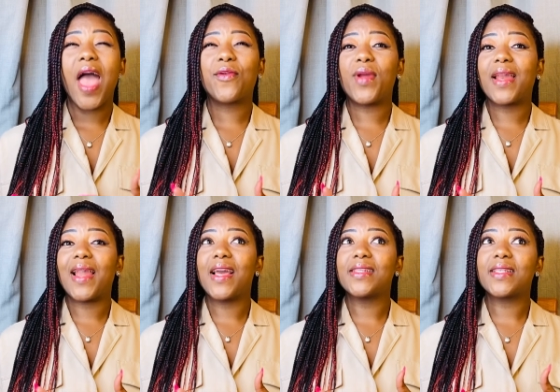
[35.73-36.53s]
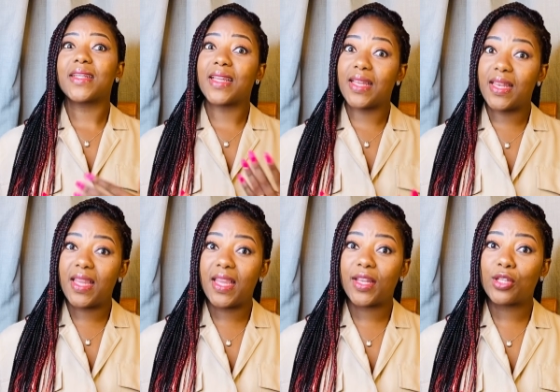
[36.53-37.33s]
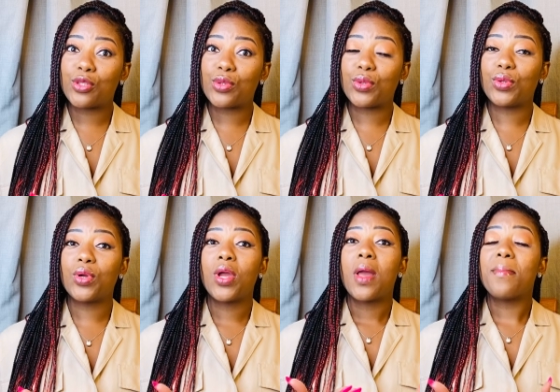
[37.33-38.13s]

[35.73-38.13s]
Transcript: I realized the need to